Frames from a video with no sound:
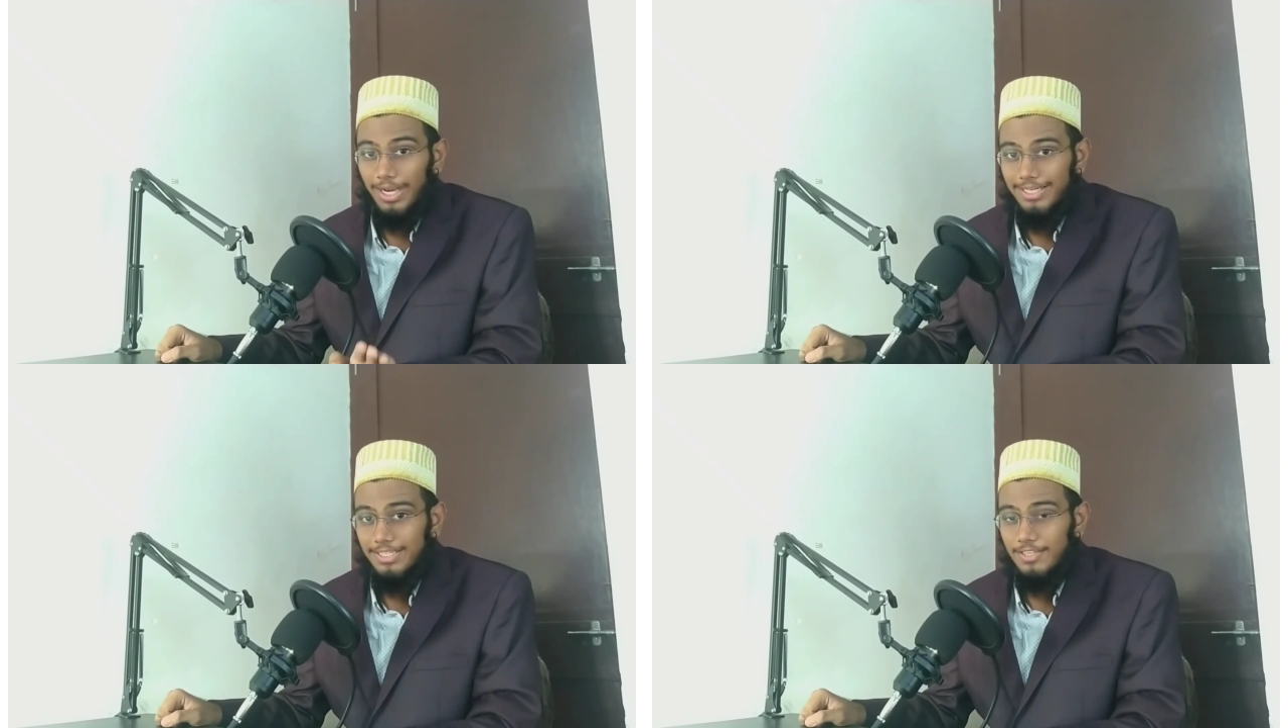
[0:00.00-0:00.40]

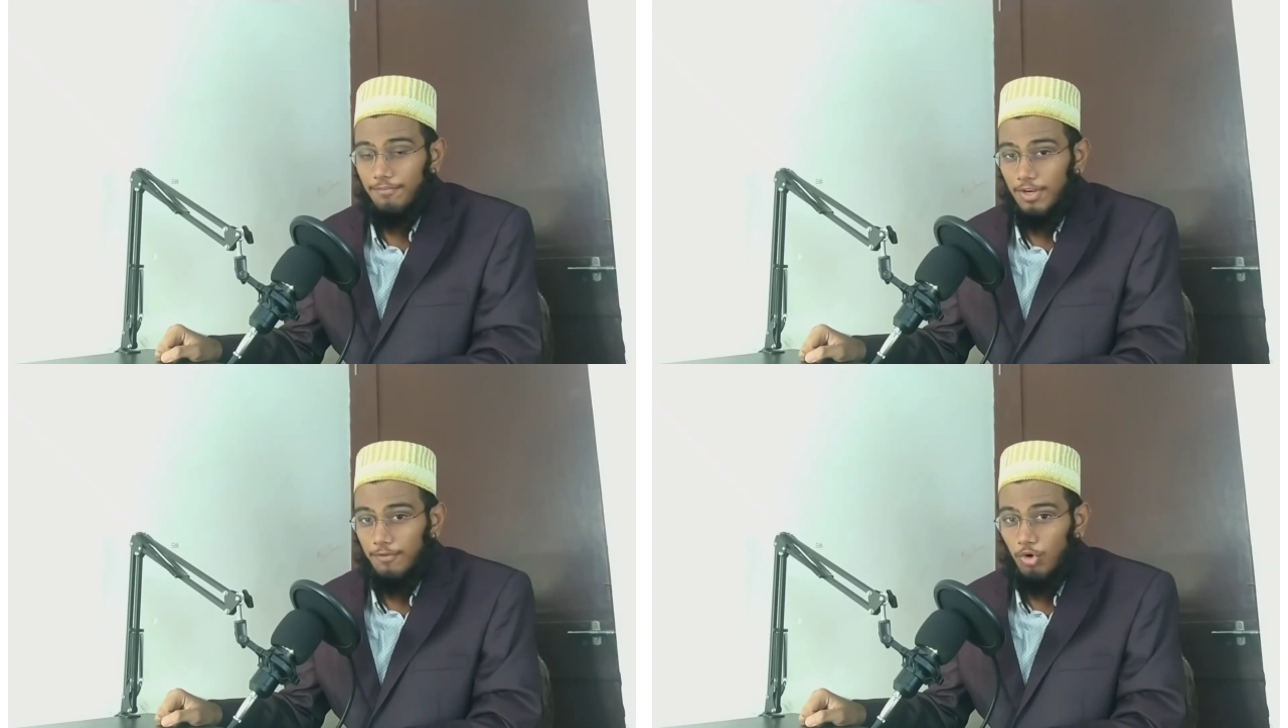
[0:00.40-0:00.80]

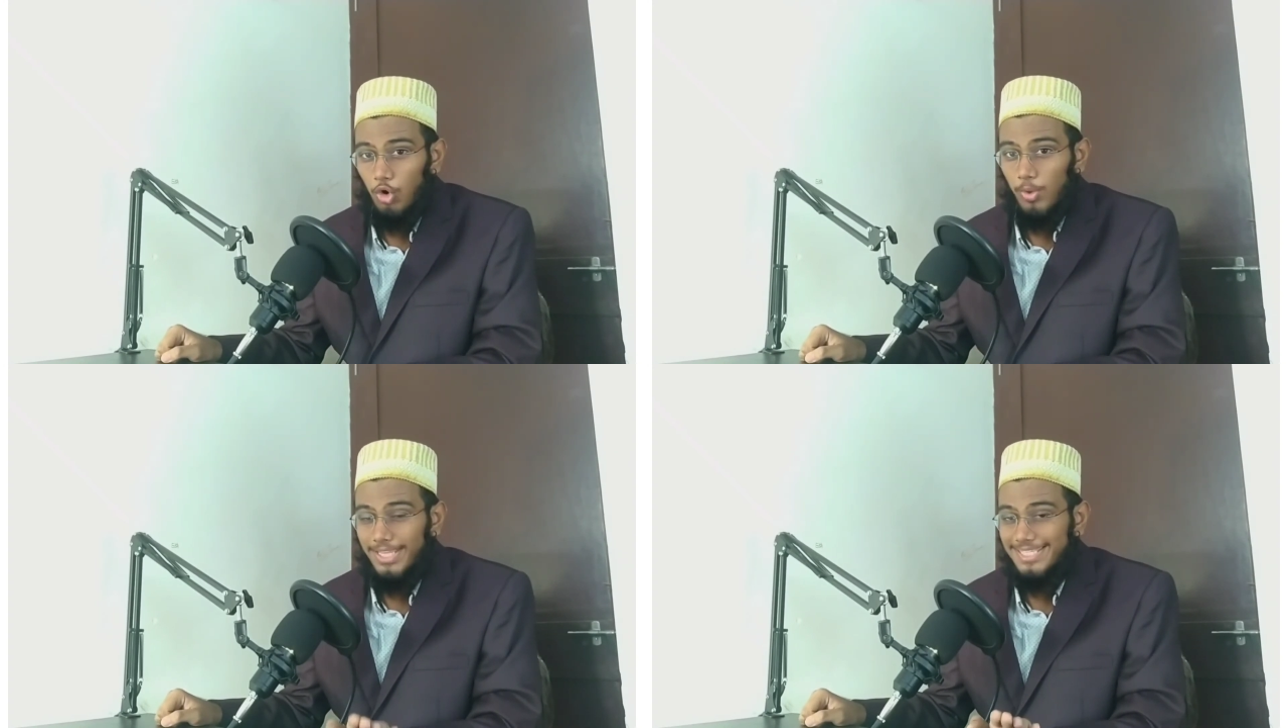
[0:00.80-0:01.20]
understand whenever
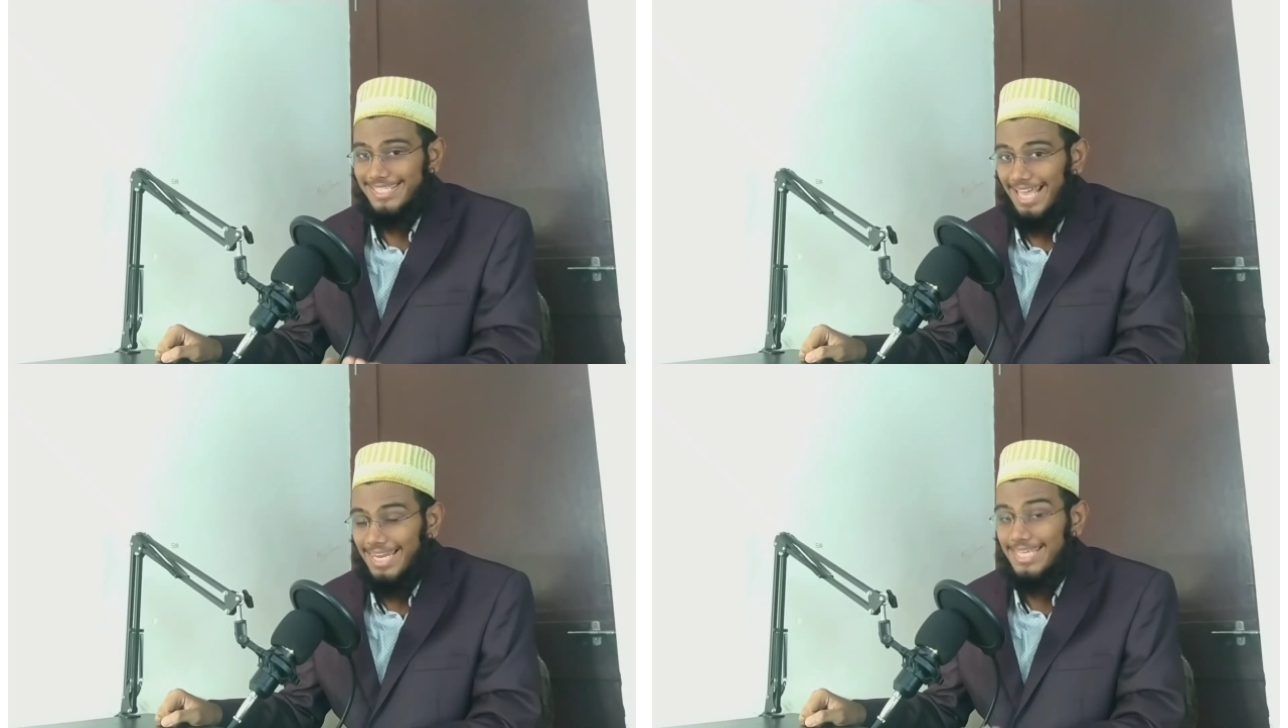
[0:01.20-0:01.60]
you're doing
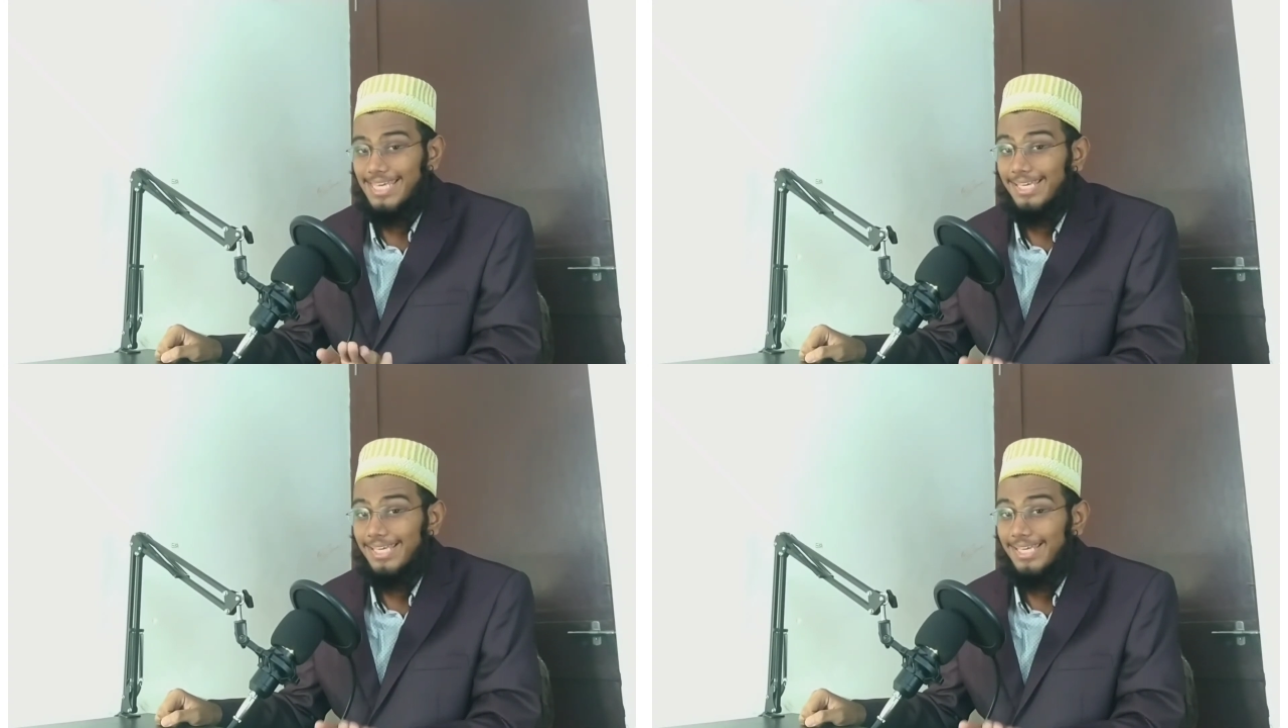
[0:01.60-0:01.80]
selling,